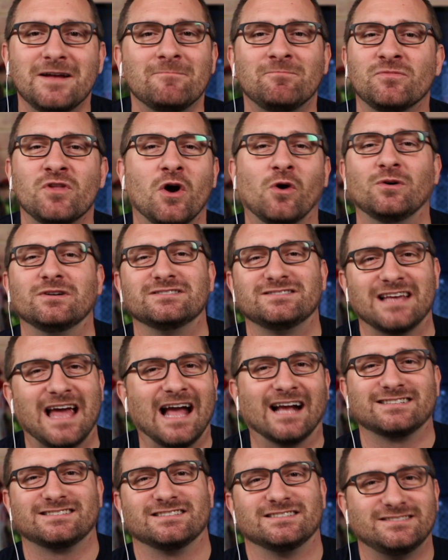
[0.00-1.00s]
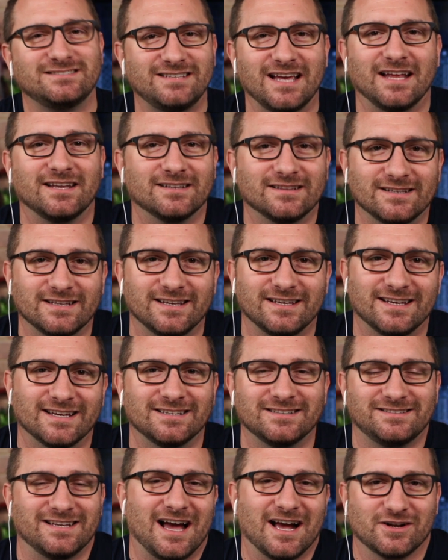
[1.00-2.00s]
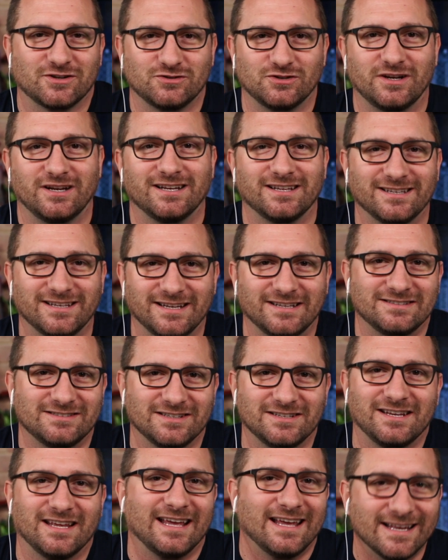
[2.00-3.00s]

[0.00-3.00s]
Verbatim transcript: No one's accidentally indoctrinating kids into